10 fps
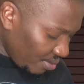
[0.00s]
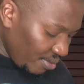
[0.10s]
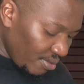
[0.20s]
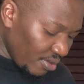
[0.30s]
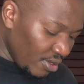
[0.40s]
I
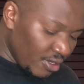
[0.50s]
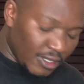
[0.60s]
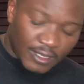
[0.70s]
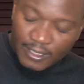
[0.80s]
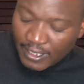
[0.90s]

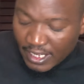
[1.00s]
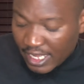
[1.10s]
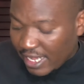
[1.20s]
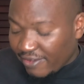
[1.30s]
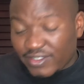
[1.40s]

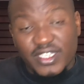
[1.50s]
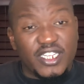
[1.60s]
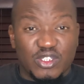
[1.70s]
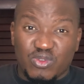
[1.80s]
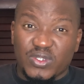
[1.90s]
have to
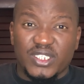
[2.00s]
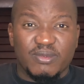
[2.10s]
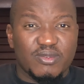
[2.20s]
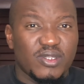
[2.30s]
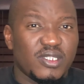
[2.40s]
take 2
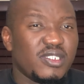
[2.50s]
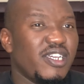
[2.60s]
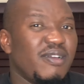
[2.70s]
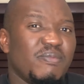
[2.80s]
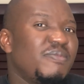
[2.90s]
sips all the
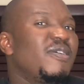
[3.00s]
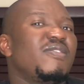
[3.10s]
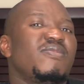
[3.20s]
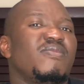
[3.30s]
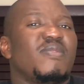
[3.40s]
time. I
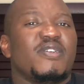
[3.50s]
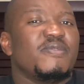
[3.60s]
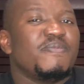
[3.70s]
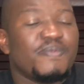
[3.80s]
don't know why.